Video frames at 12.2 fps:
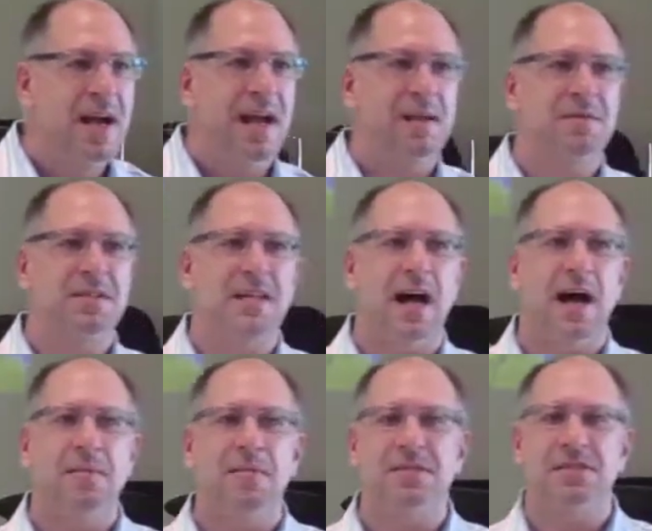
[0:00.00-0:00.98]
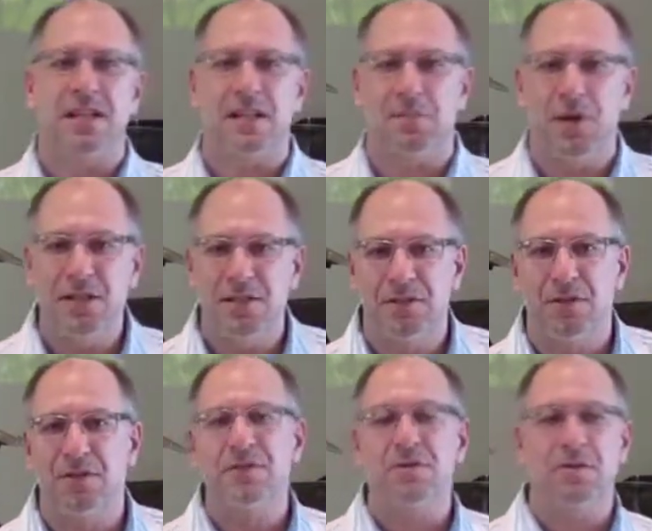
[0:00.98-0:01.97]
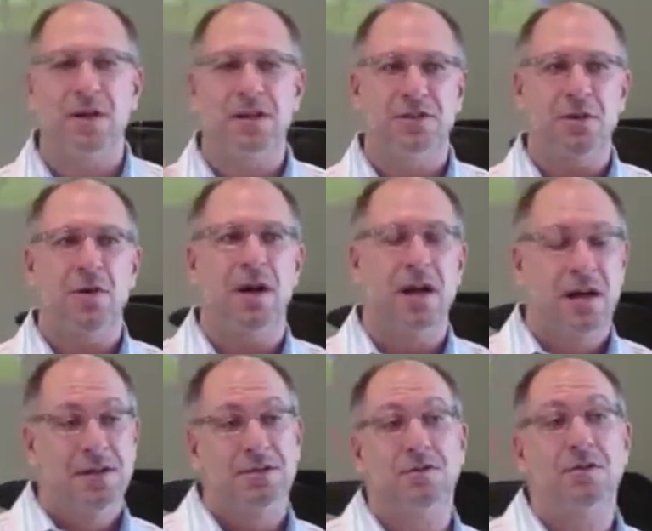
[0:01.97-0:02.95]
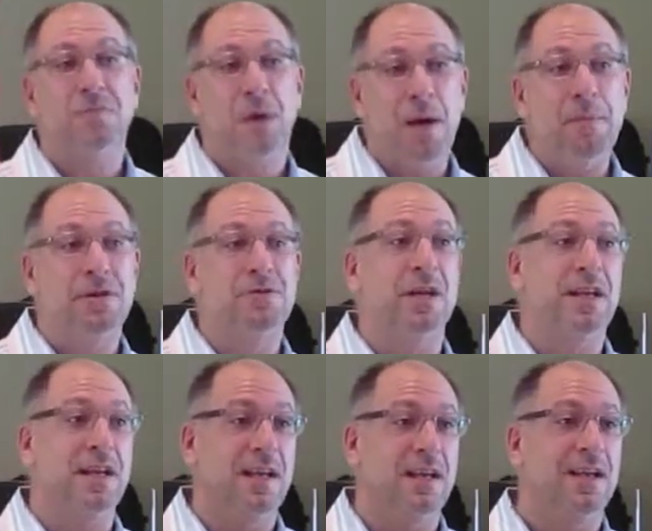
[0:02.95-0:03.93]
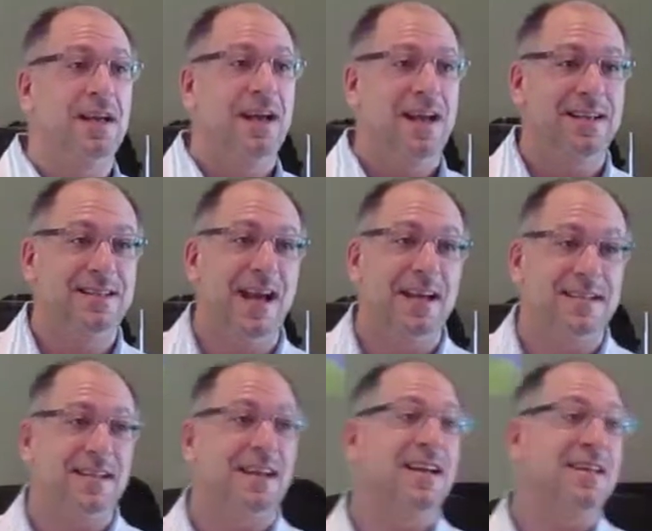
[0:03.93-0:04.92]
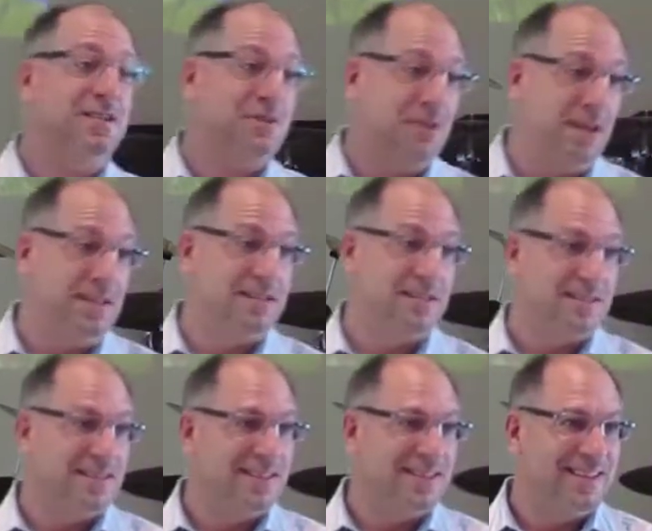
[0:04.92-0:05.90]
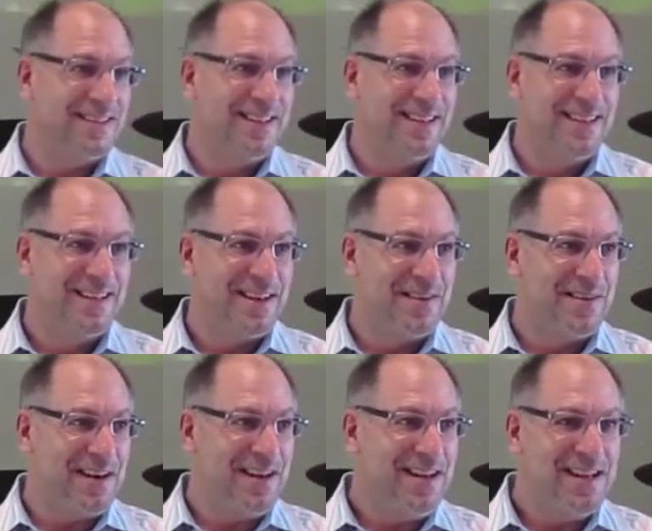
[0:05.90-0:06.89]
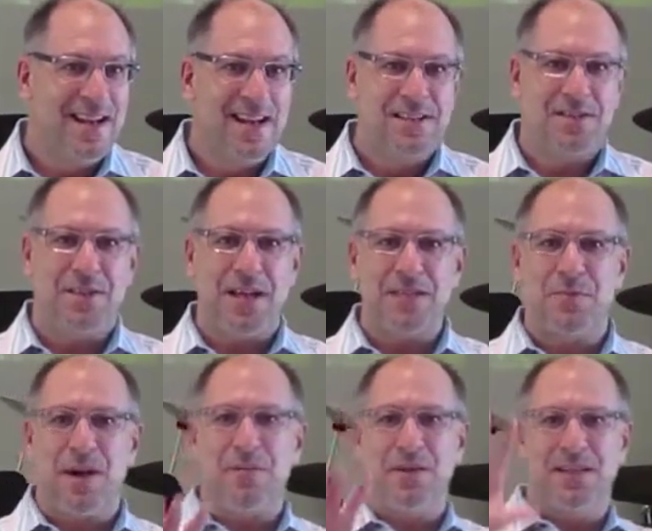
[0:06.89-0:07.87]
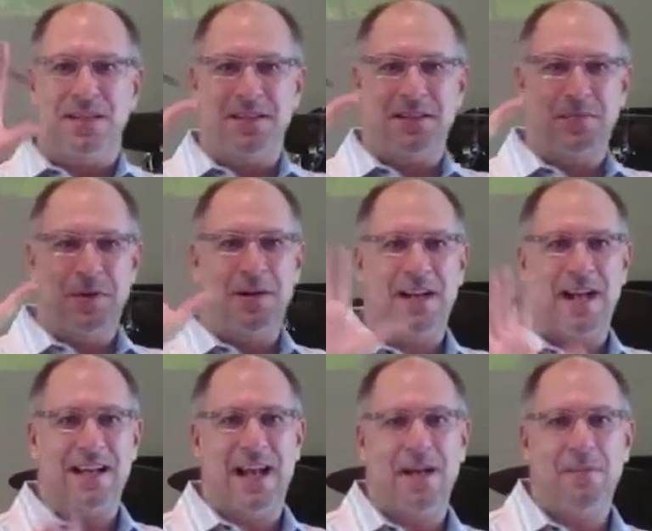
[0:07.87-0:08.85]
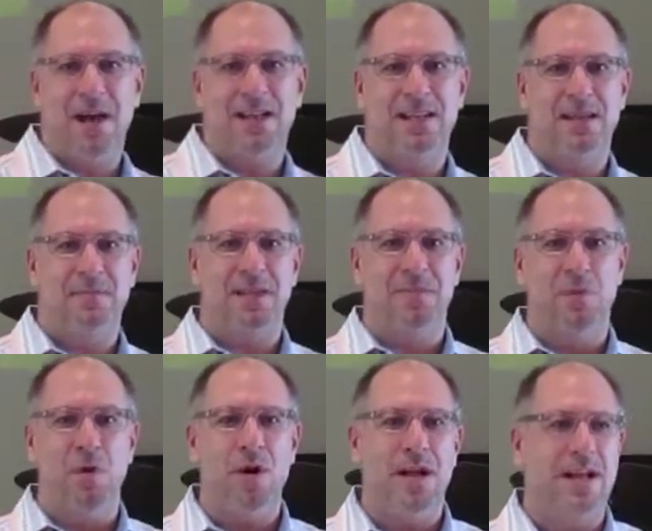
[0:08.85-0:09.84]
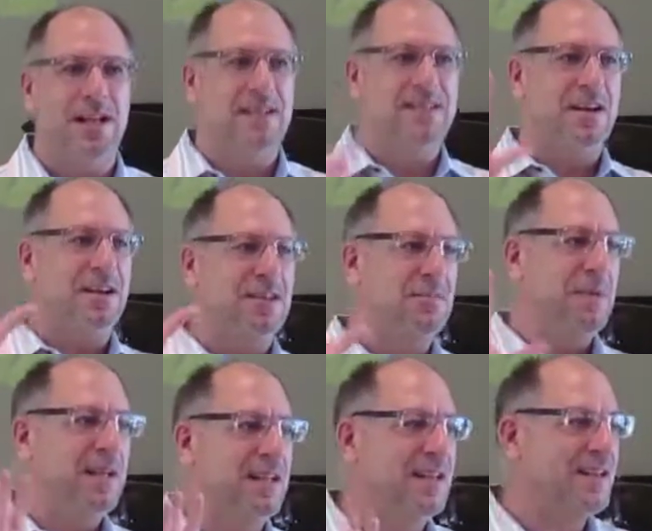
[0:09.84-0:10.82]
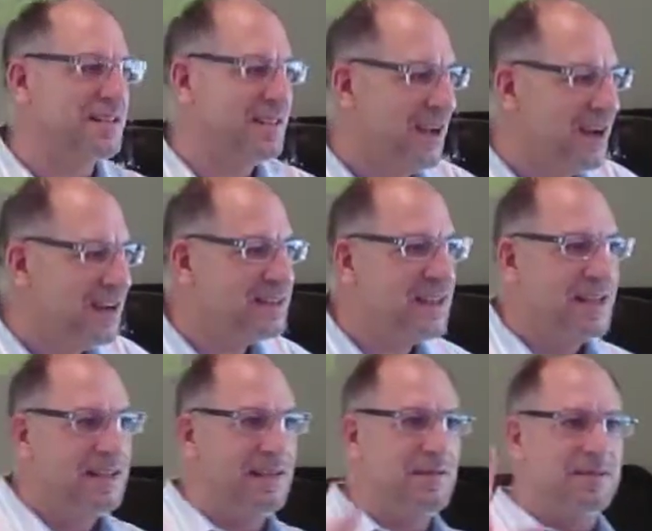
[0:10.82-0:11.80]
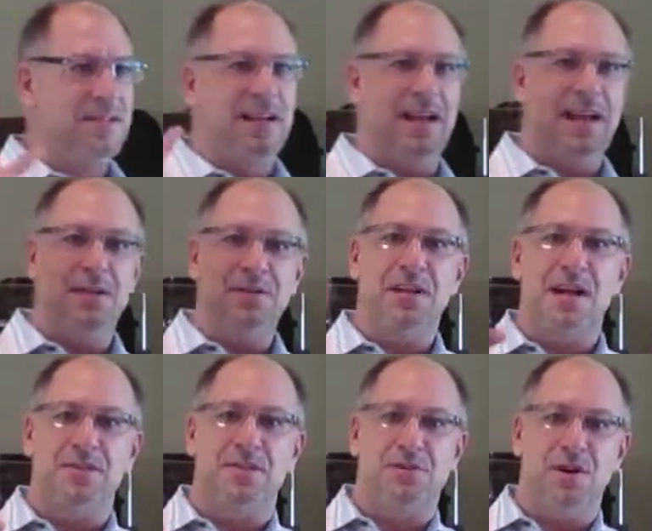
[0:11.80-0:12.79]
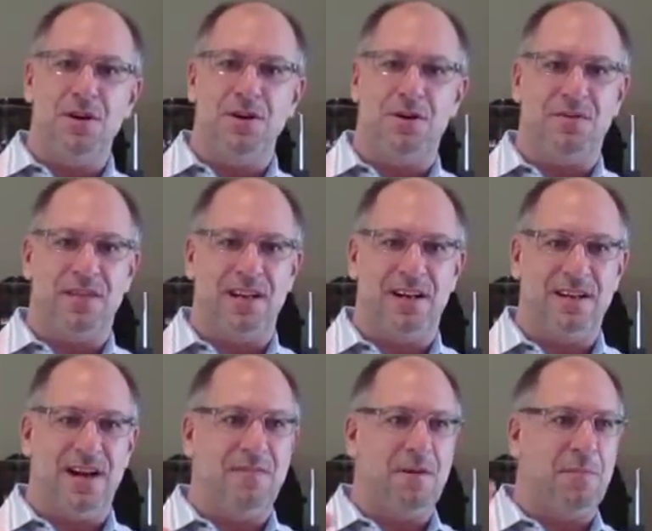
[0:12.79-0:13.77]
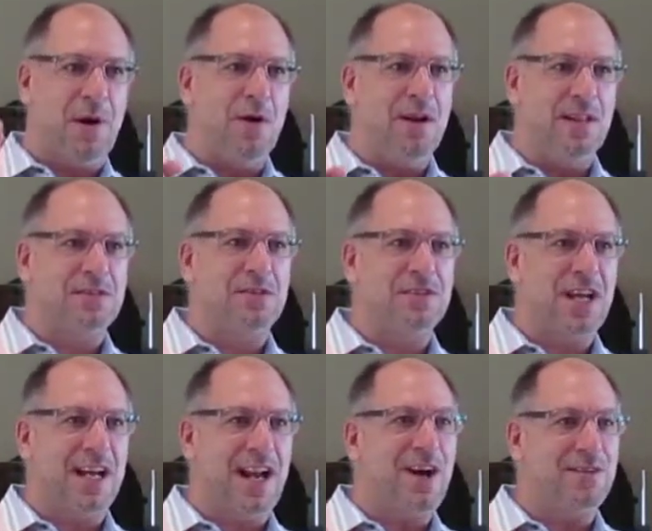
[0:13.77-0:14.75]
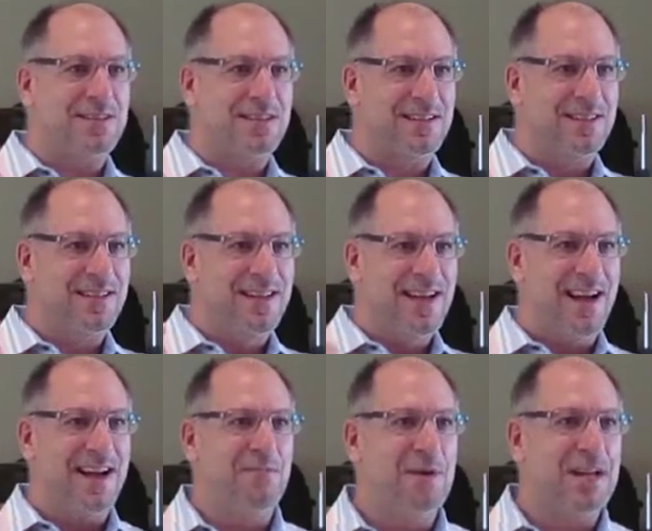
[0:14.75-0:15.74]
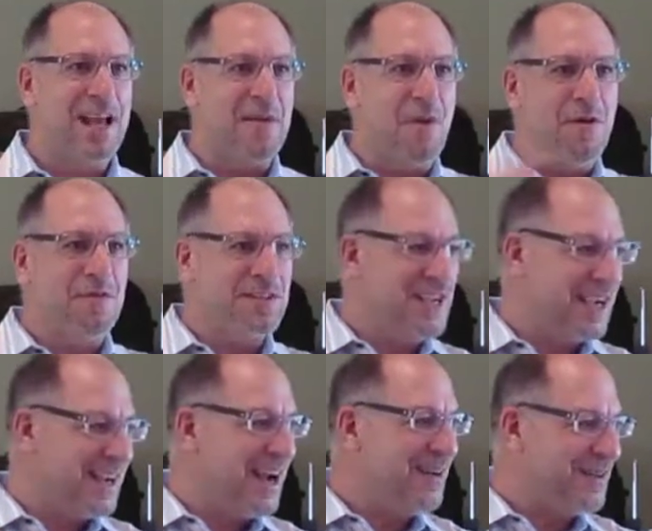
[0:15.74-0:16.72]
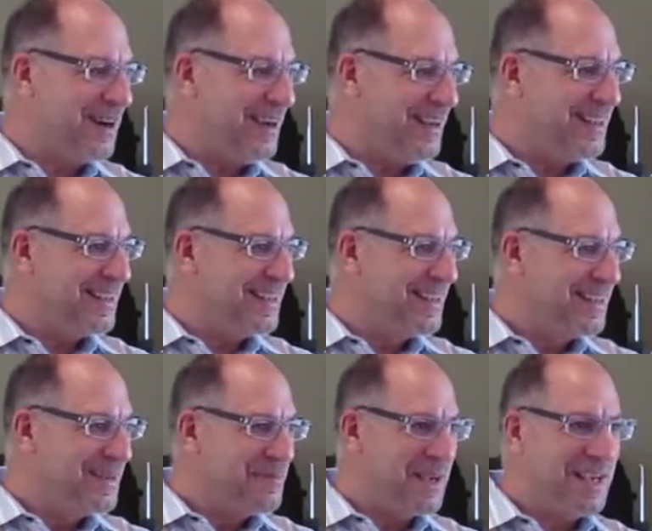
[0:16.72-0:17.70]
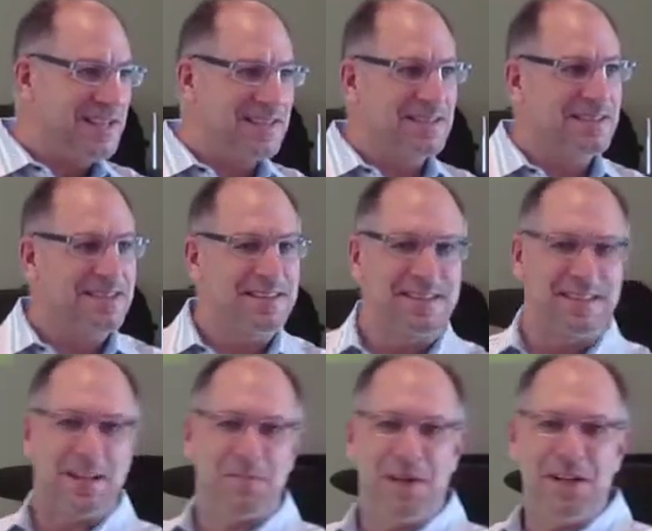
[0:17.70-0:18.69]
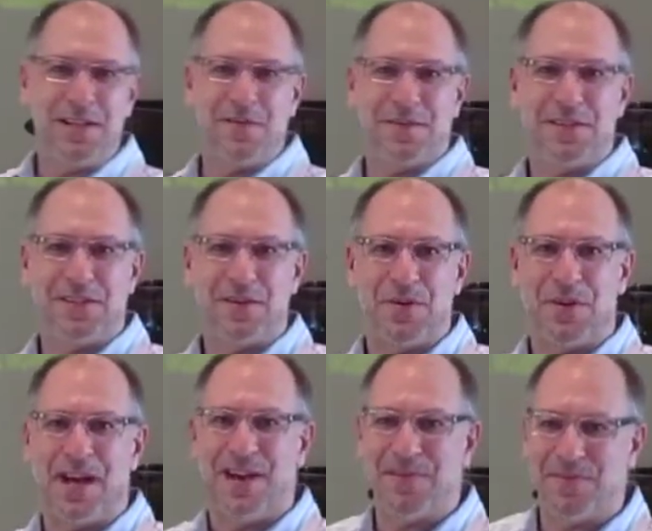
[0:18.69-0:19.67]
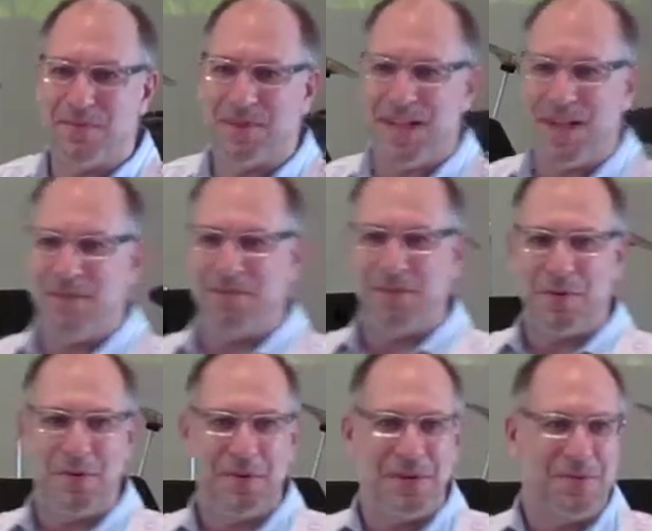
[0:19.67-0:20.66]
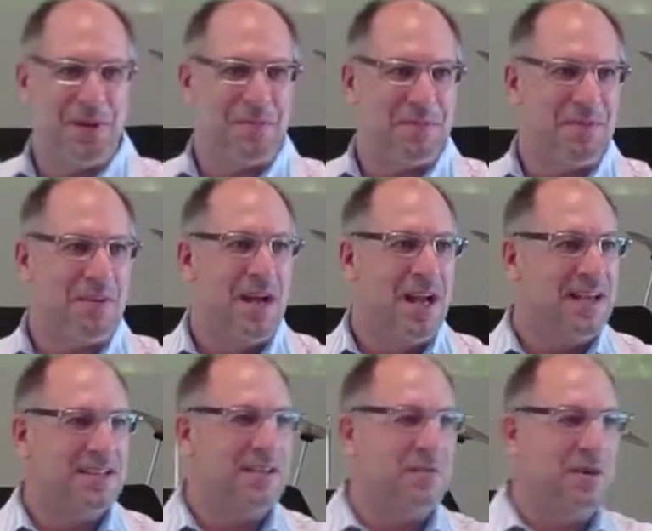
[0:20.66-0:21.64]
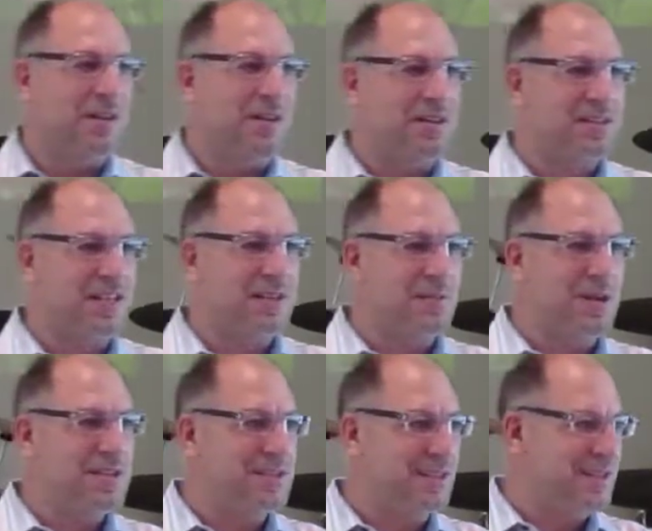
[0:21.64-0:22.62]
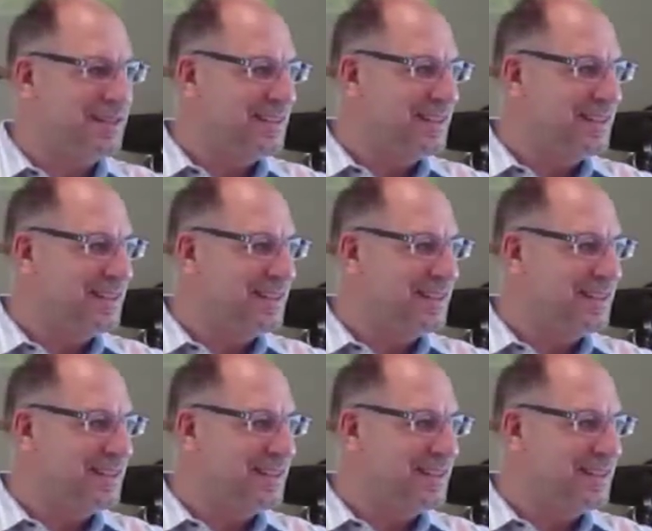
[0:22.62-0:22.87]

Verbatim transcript: And it was a time of celebration. So this was a great joy. So they were probably drinking and dancing in the streets. All right? So that's why when the Spirit of God came on them in the morning and they started speaking in other tongues, they were saying, hey, those guys are drunk over there. They're having a party. Let's go check it out. And everybody came over and checked it out, right? Because the celebration was still going on from the day before and the week before because it's a week-long celebration.